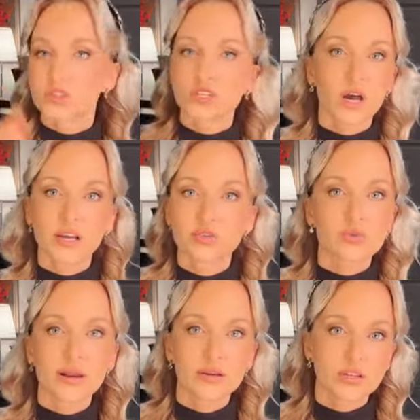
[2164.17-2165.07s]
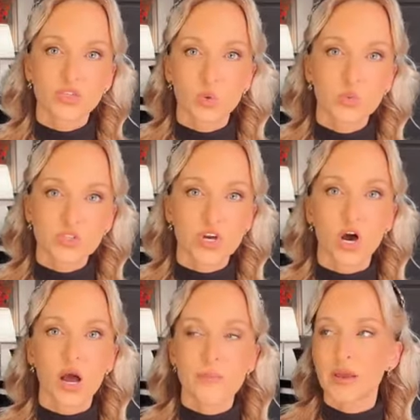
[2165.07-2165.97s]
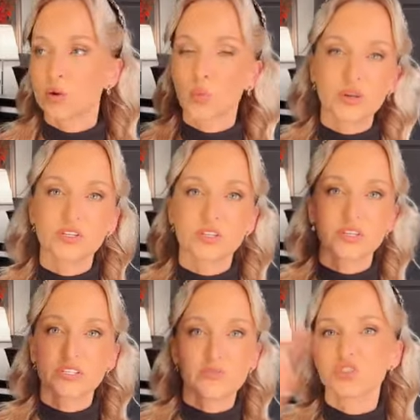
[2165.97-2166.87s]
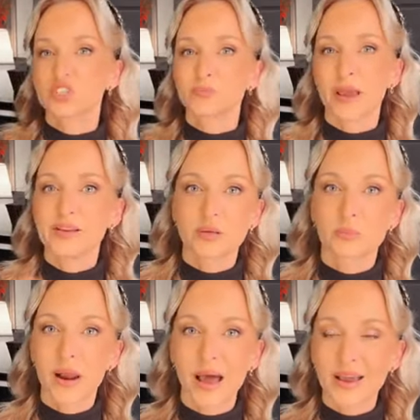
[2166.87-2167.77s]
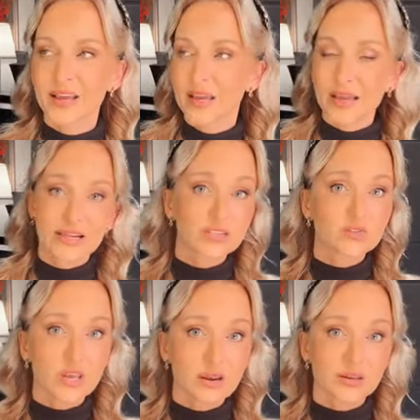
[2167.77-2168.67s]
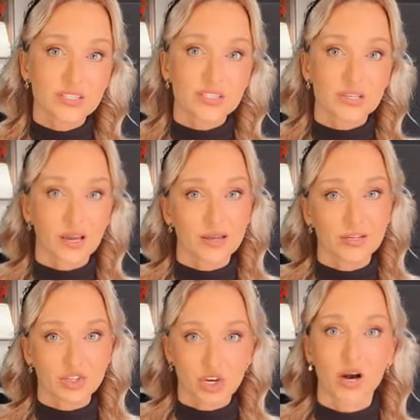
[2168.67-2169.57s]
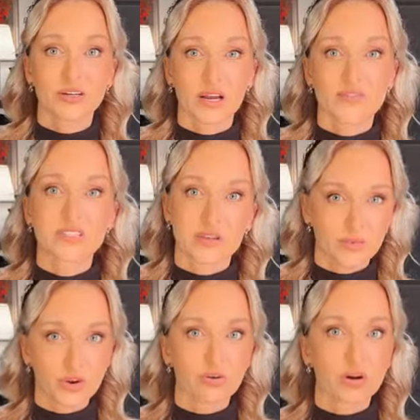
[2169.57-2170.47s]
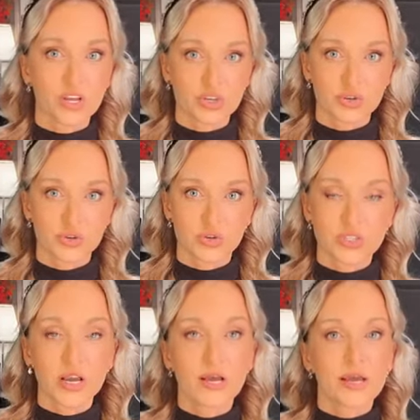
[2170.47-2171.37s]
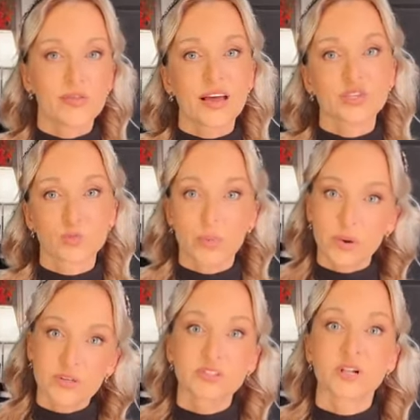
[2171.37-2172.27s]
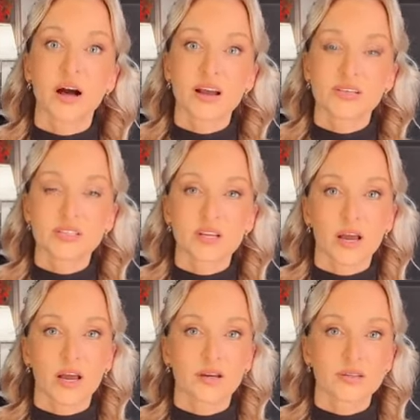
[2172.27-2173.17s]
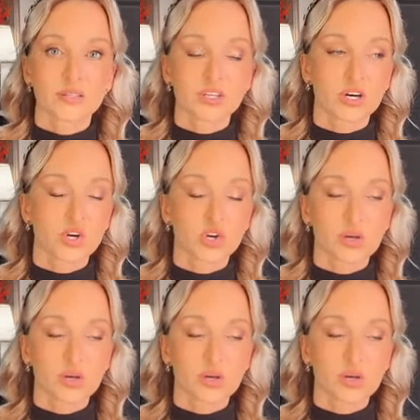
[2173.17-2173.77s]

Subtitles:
outside, raining it all the time, in the winter, you see, we just painted black, it stinks, and the child have severe issues. That should be penalized, and